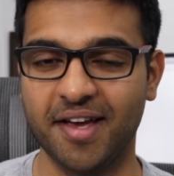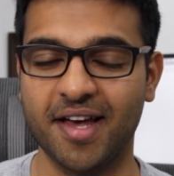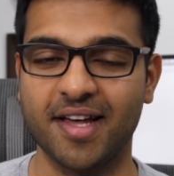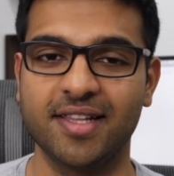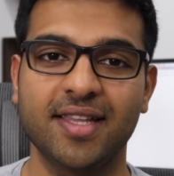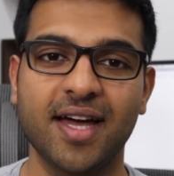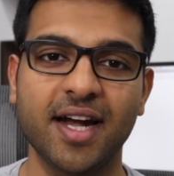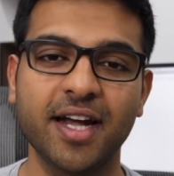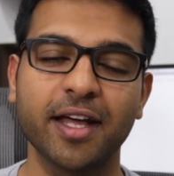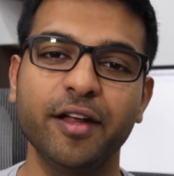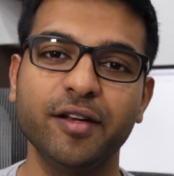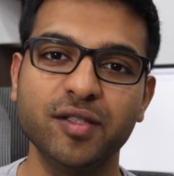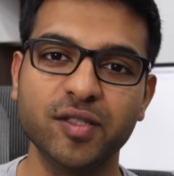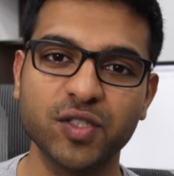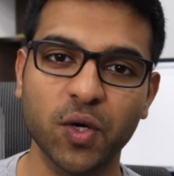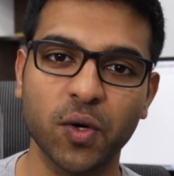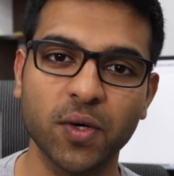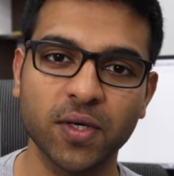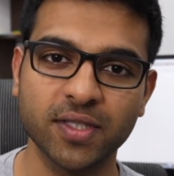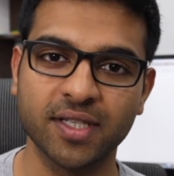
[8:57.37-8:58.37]
and that
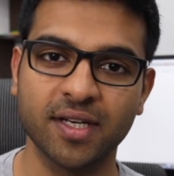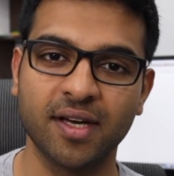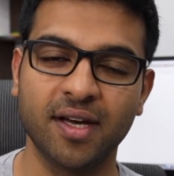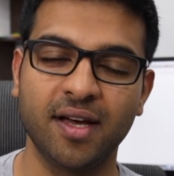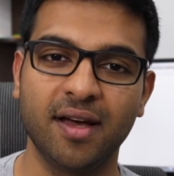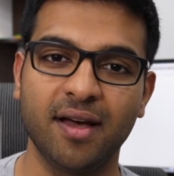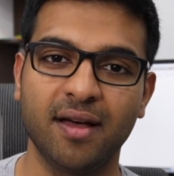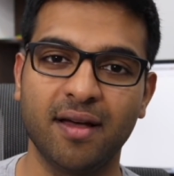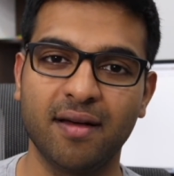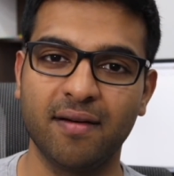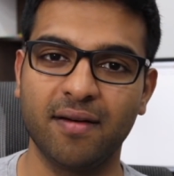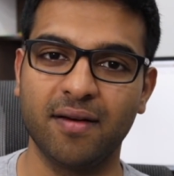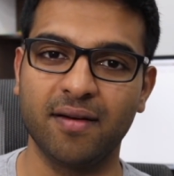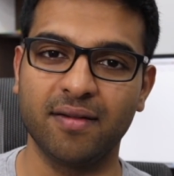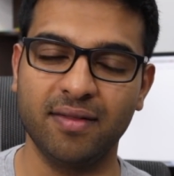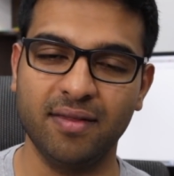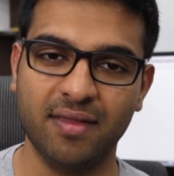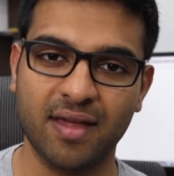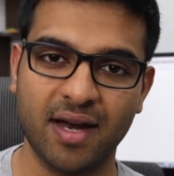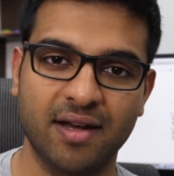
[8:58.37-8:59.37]
ensures
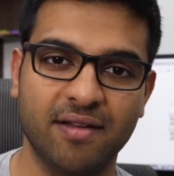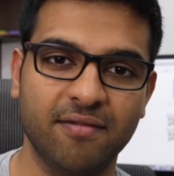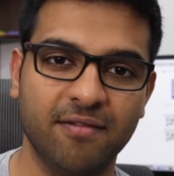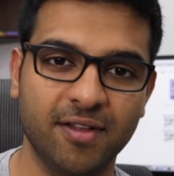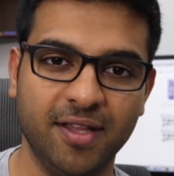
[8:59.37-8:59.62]
that